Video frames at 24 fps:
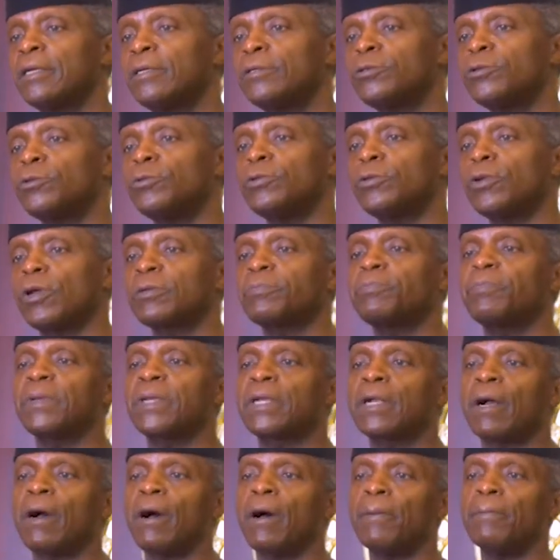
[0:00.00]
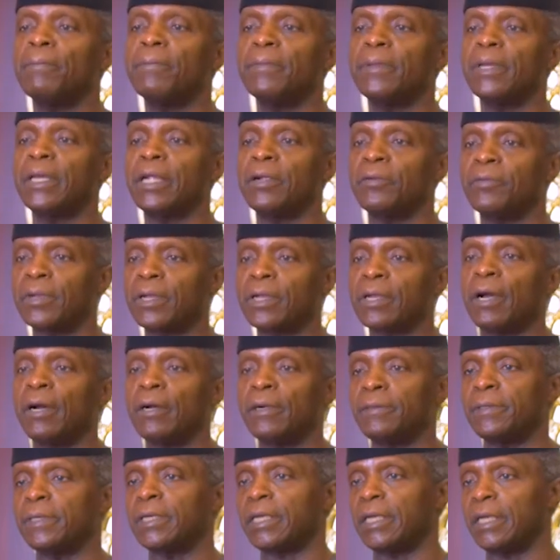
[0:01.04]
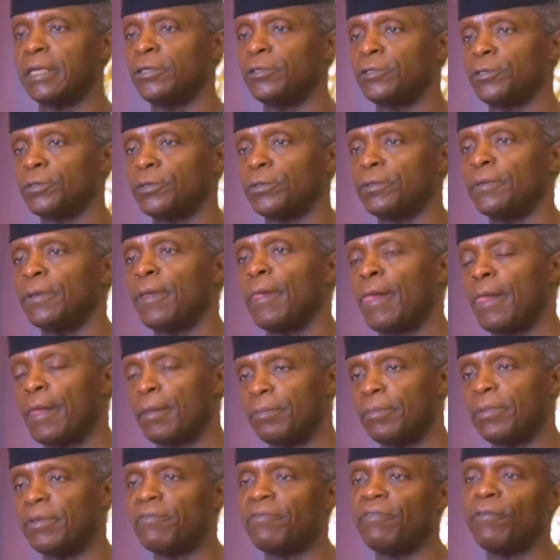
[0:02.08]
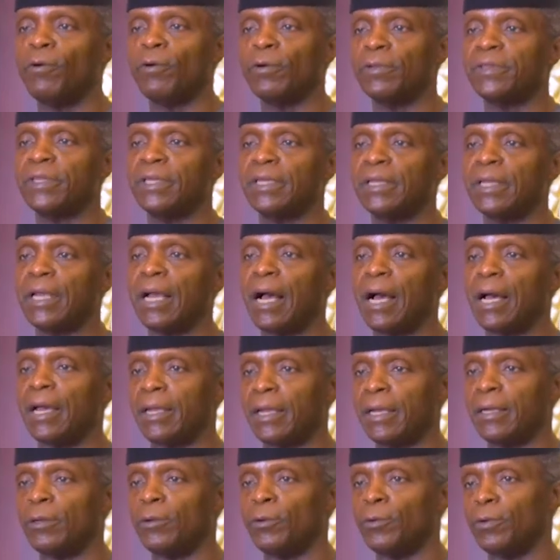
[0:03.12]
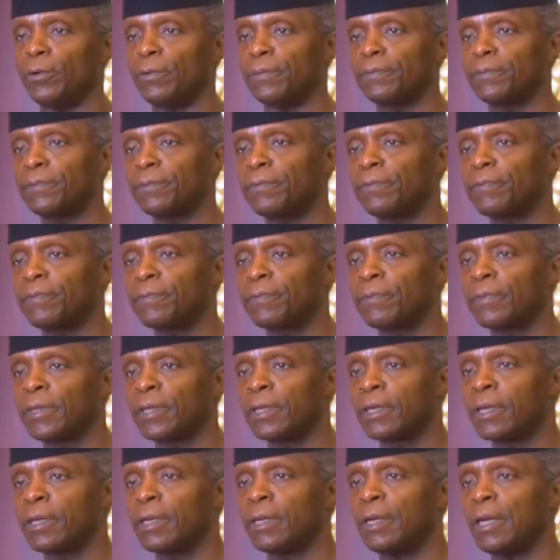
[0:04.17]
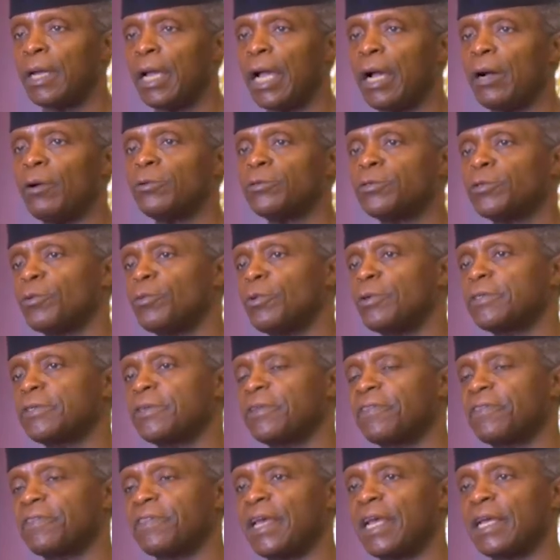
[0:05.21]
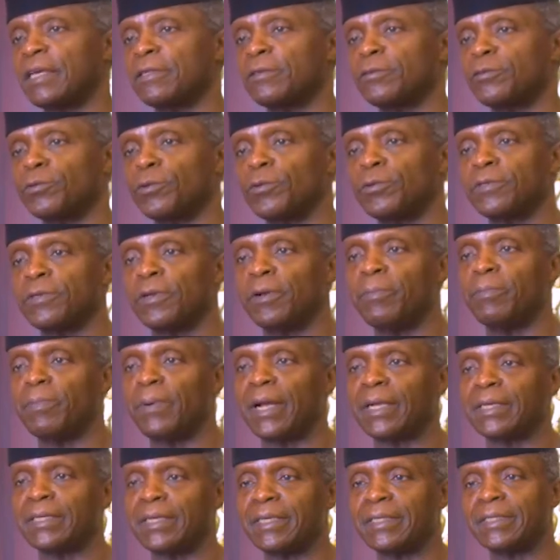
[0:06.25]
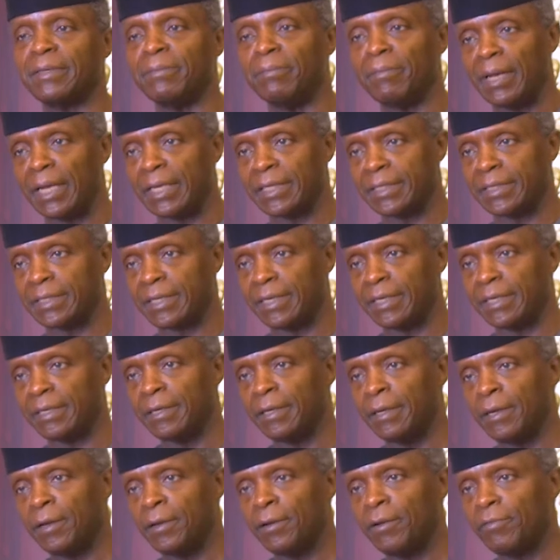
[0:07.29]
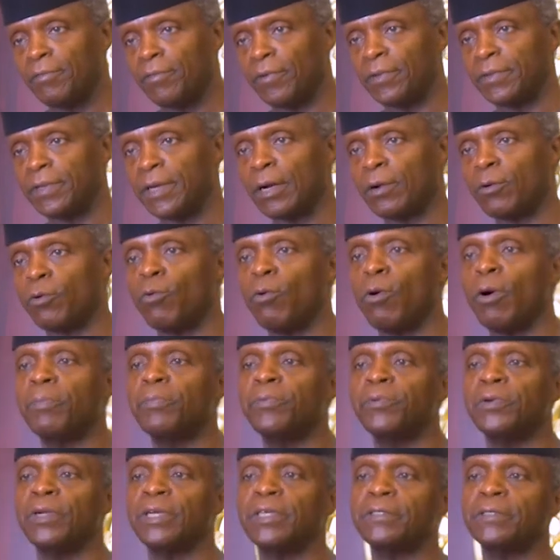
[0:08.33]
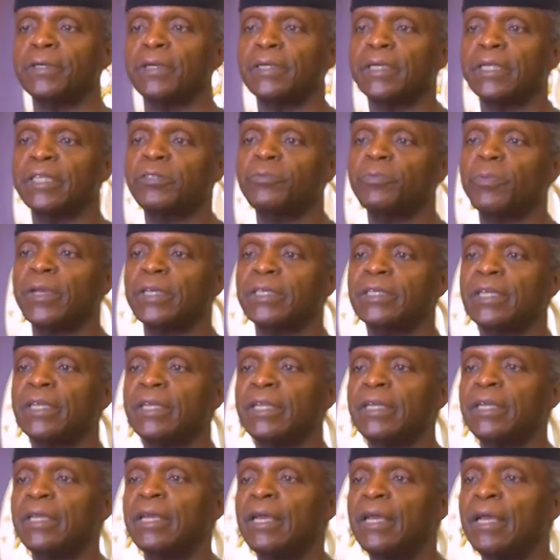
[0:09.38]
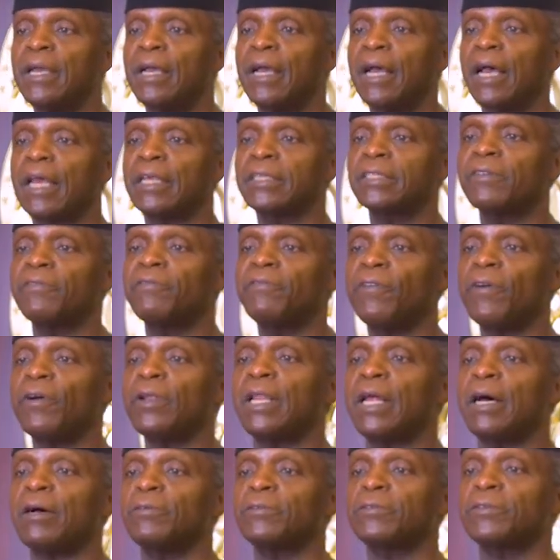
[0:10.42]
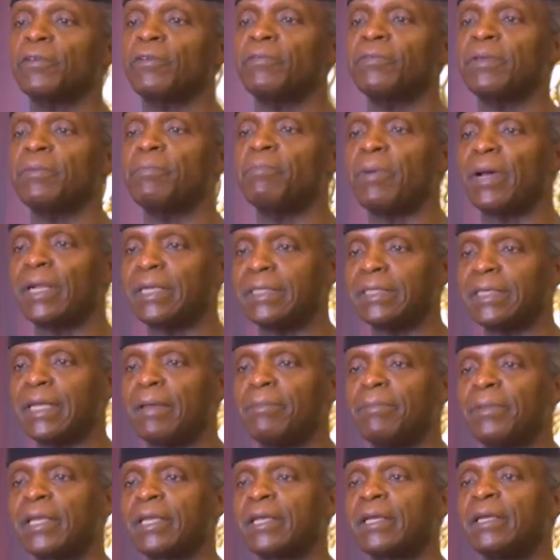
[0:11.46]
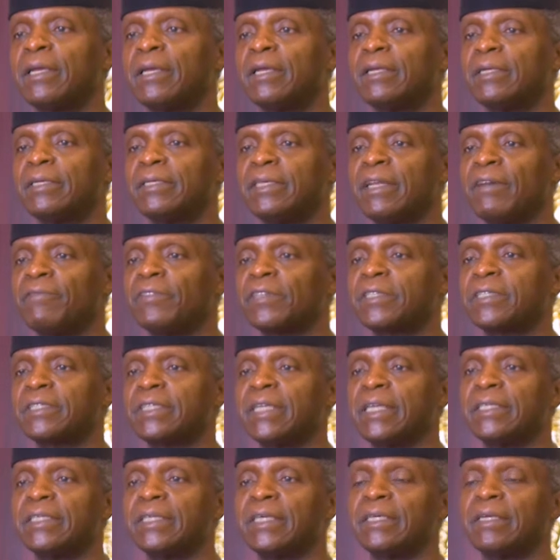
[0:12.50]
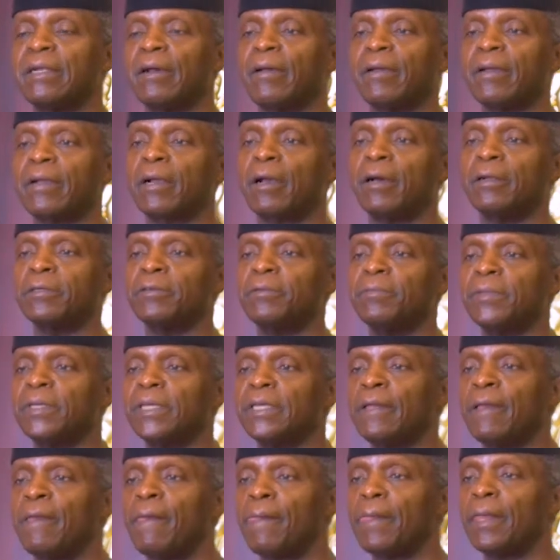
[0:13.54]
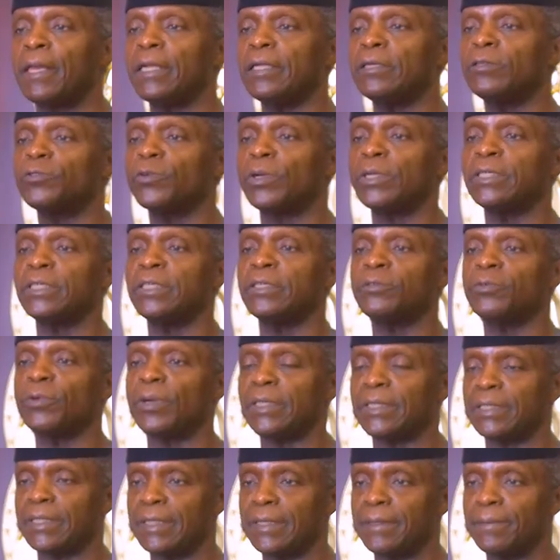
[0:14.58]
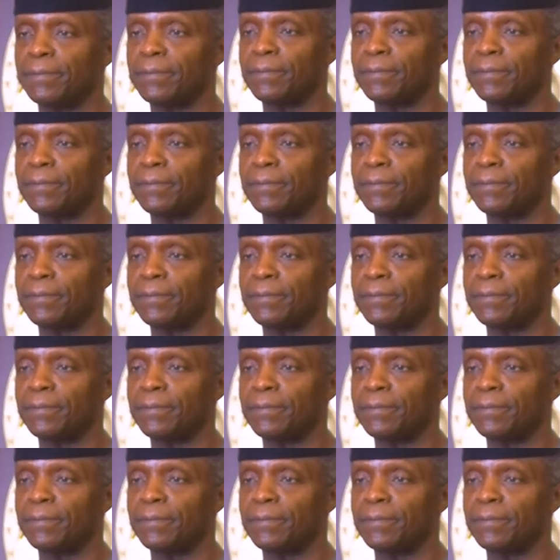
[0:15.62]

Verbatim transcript: do not become a recurring issue before the ILO. I also want to thank the social partners immensely for their cooperation, especially as the fallouts of the pandemic devastated our economy in 2020.